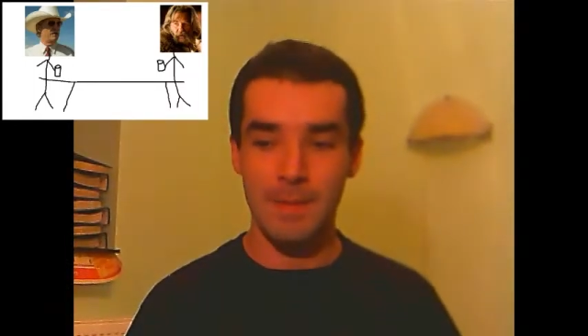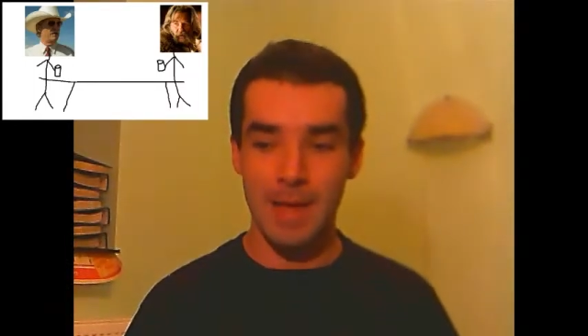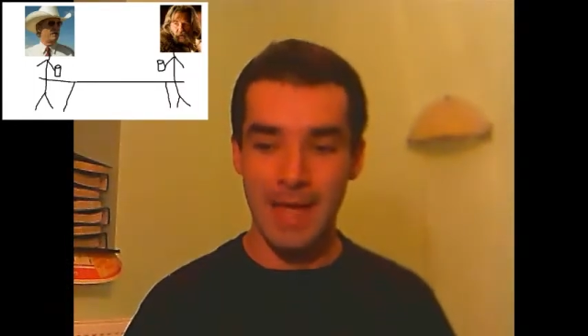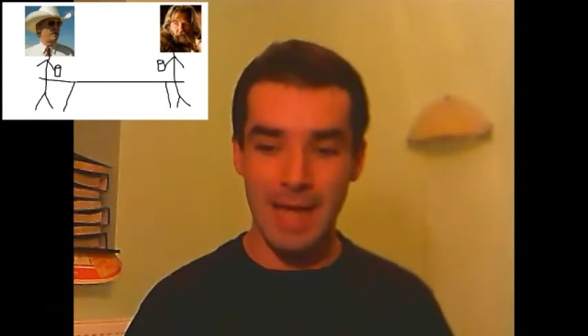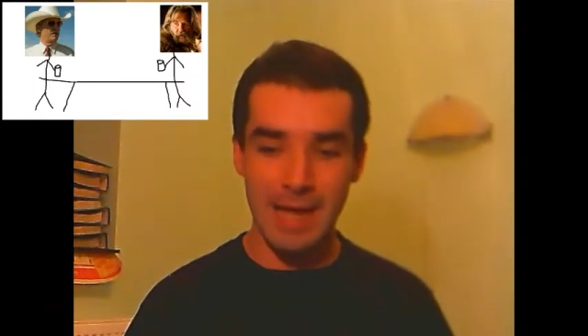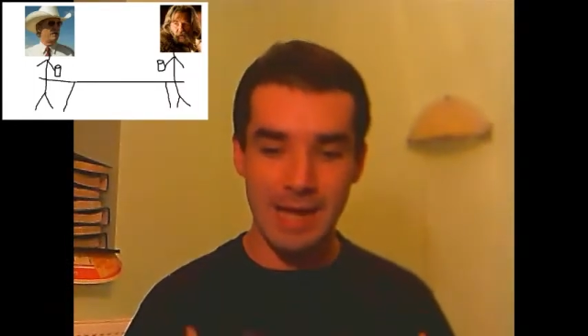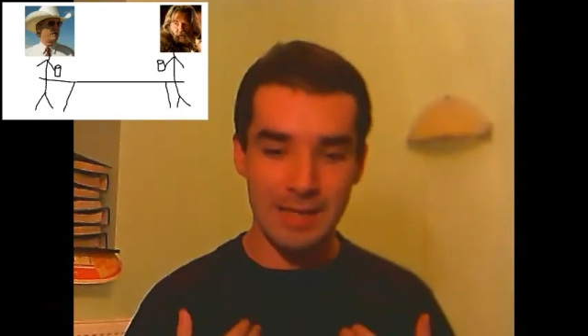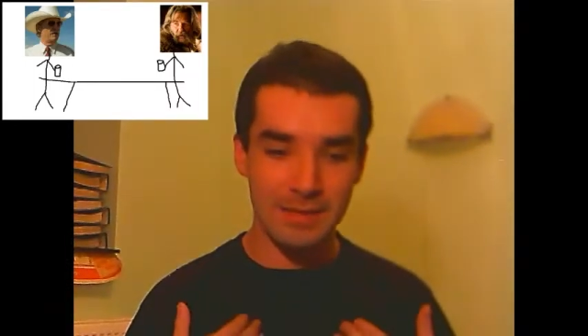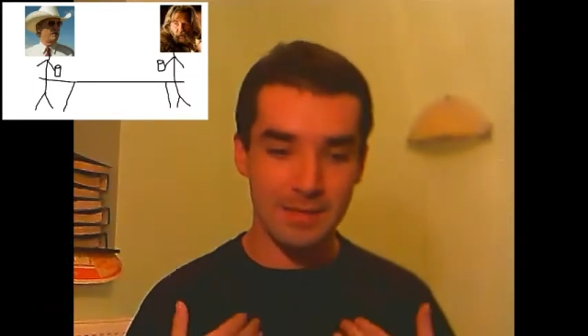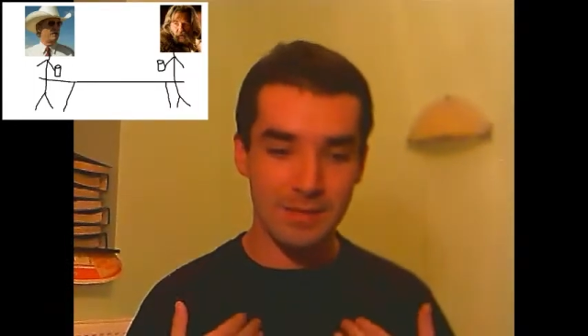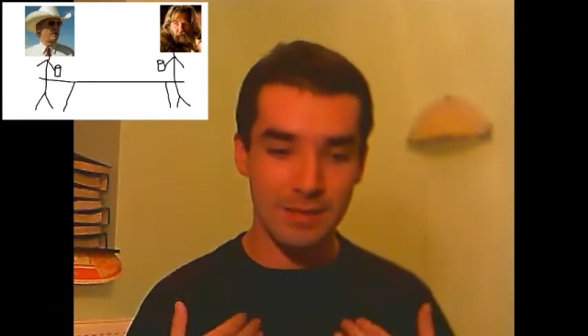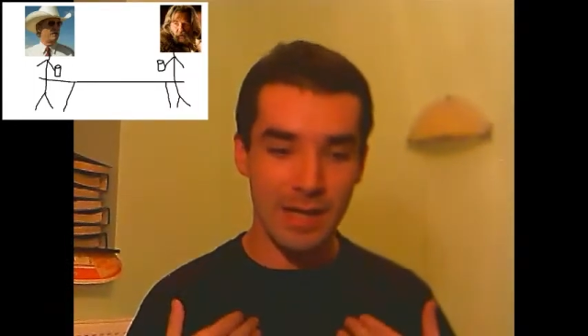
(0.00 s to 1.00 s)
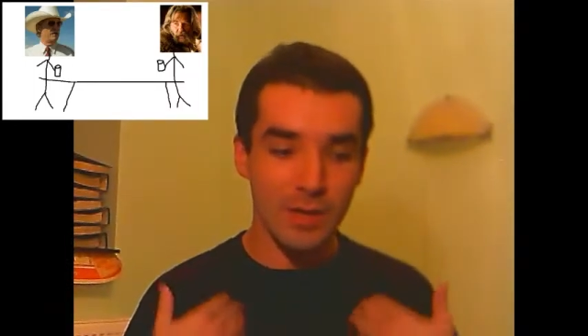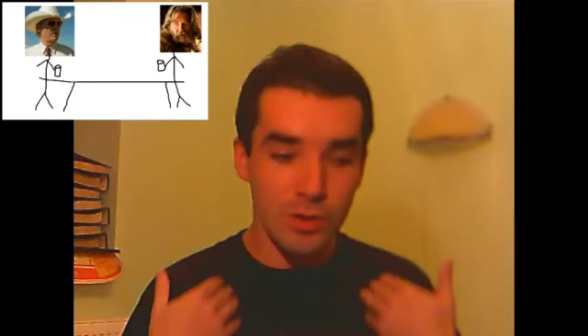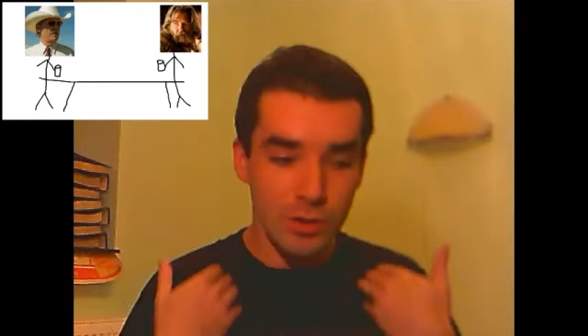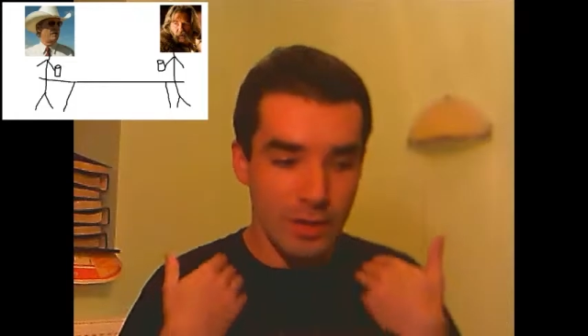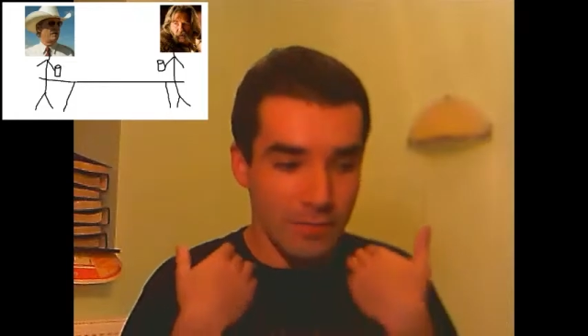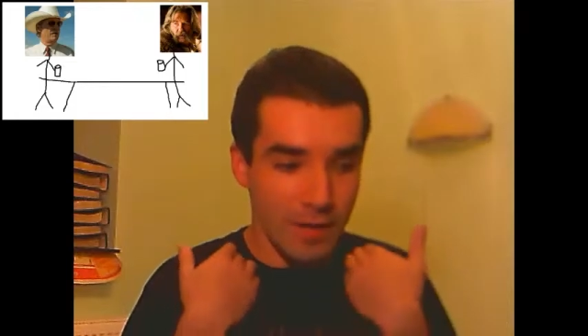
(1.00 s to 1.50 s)
and
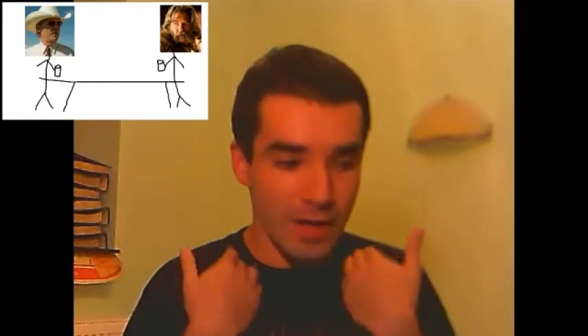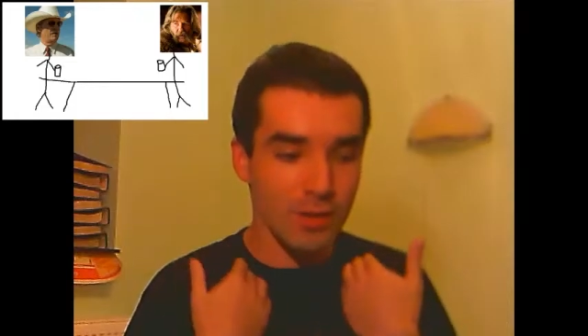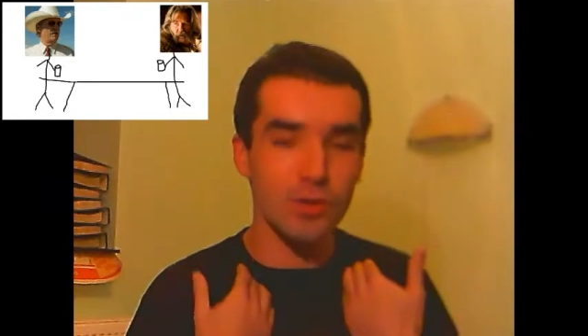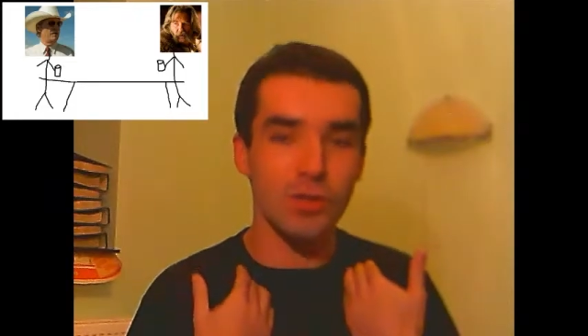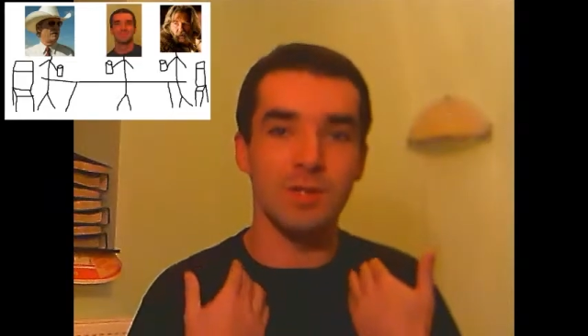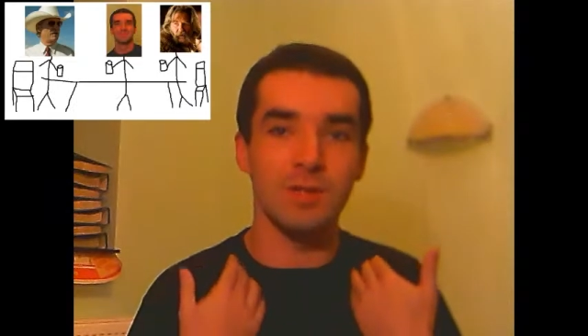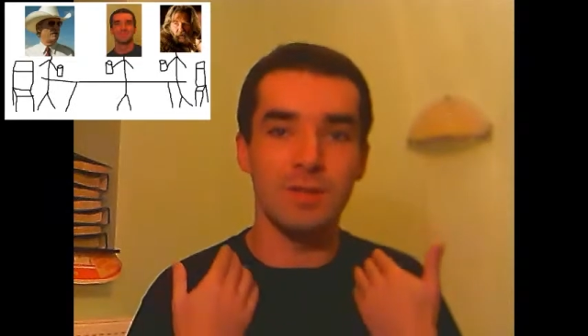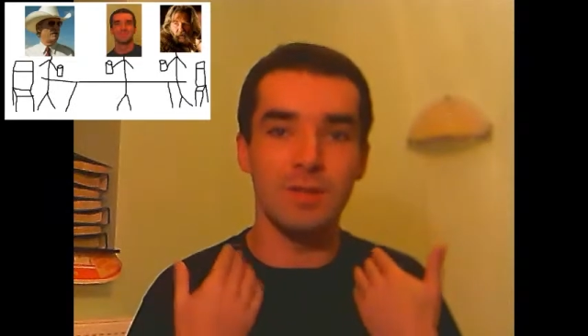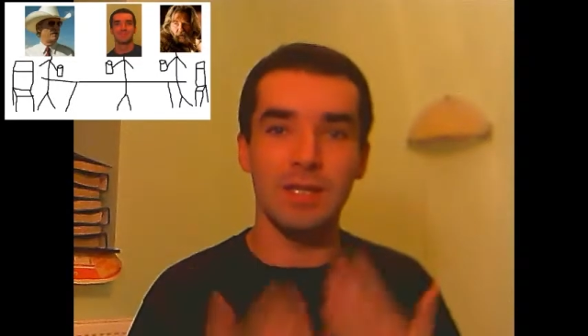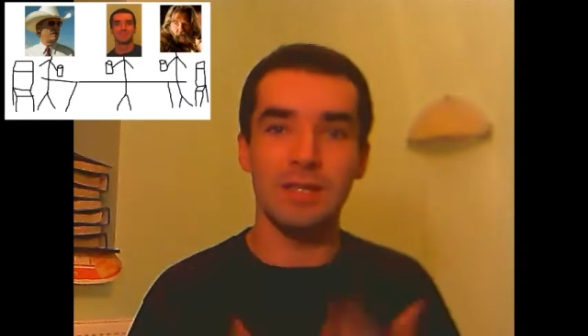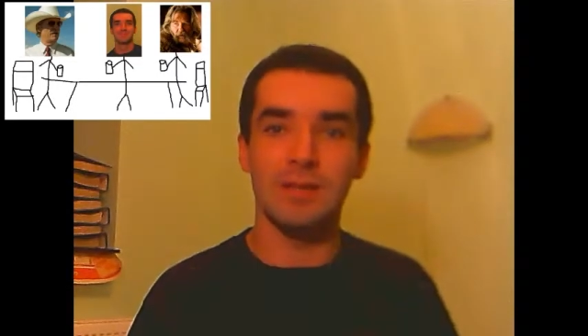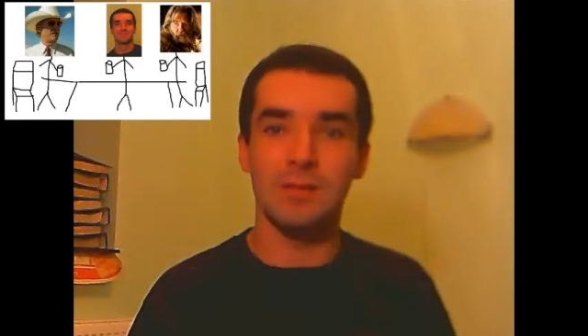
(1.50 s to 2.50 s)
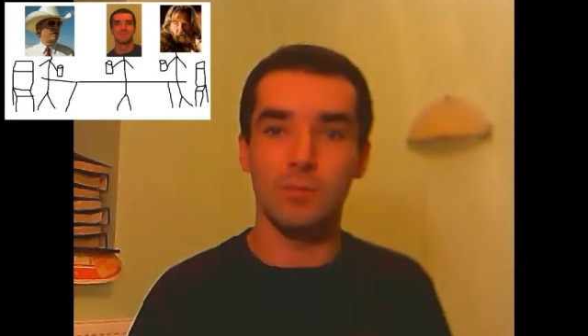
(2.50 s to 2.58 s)
if I could just sit